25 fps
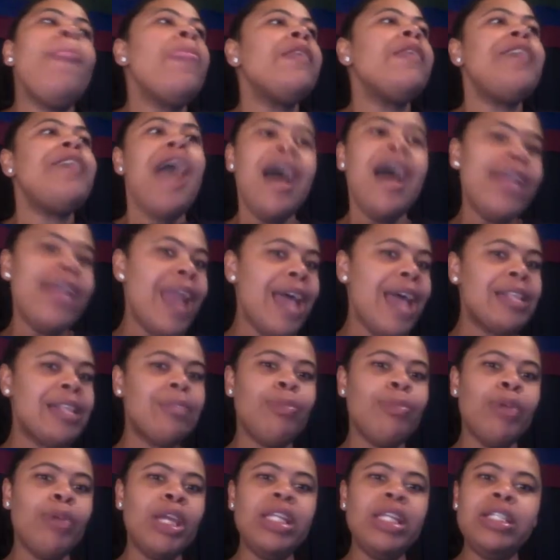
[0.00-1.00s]
Y'all not
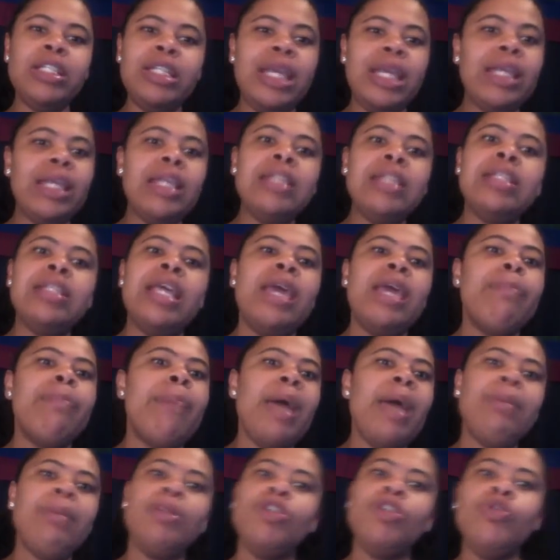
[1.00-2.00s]
spraying chickens, and
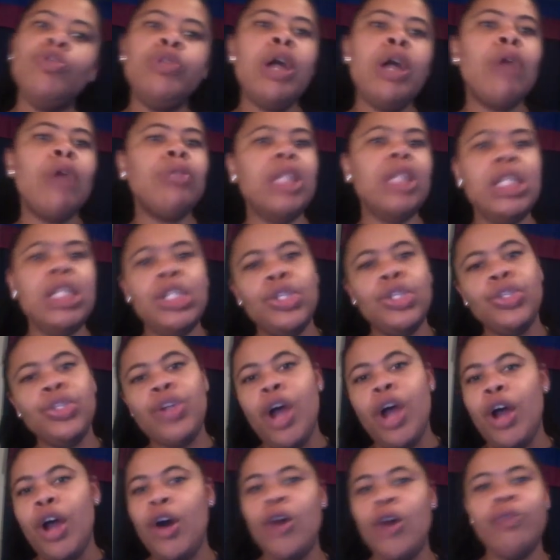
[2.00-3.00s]
baby, you don't need to
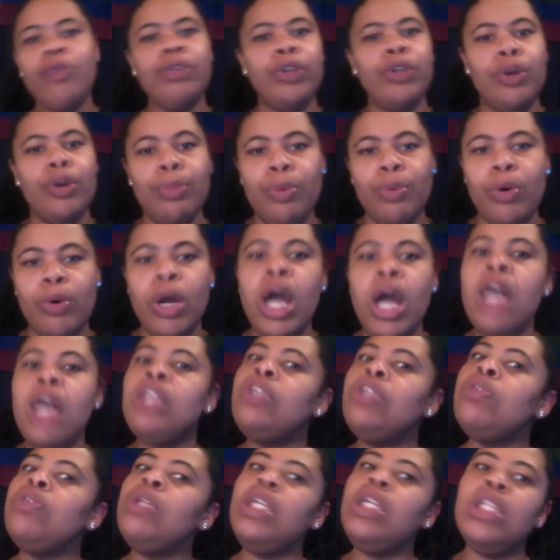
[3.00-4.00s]
start over no more.
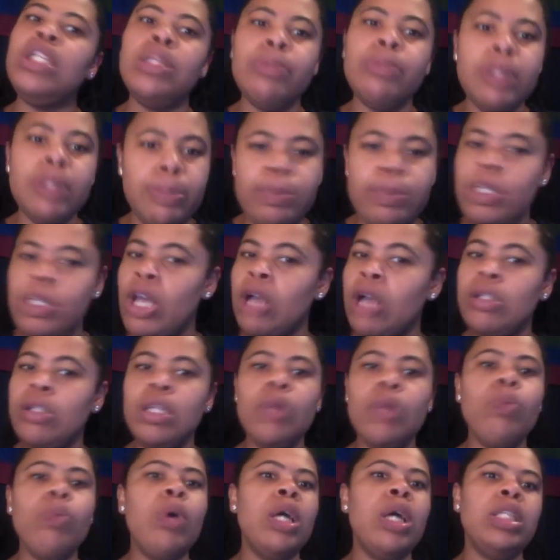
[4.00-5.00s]
You need to shelter
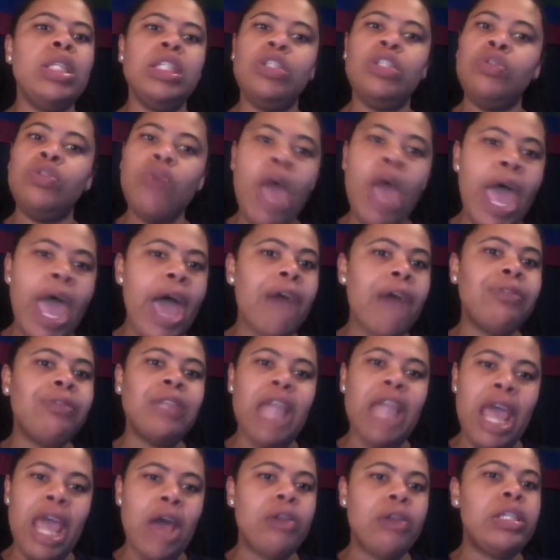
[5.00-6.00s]
the ones that you have
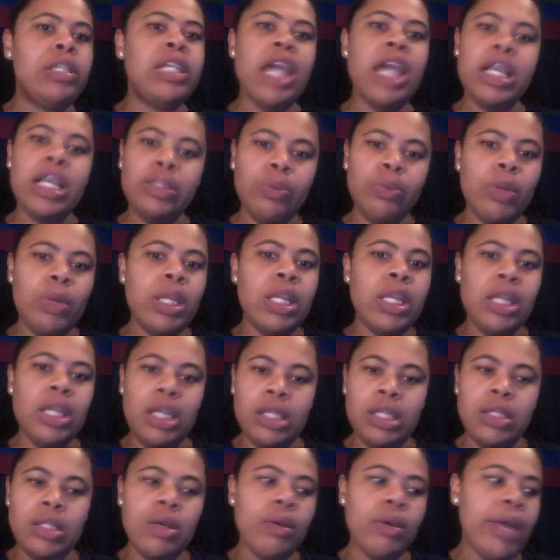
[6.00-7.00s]
now. That's what it
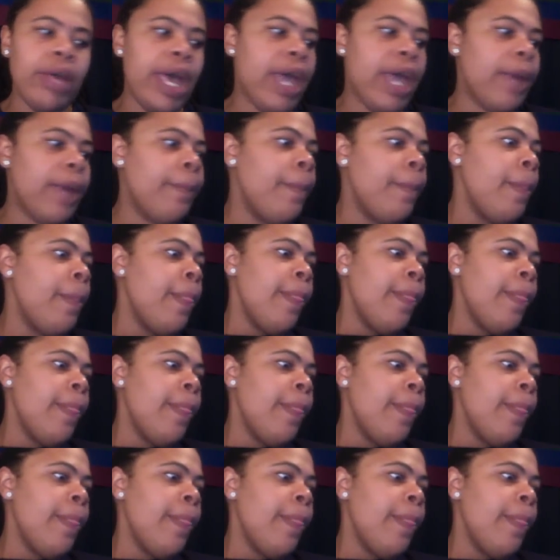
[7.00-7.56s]
is, okay?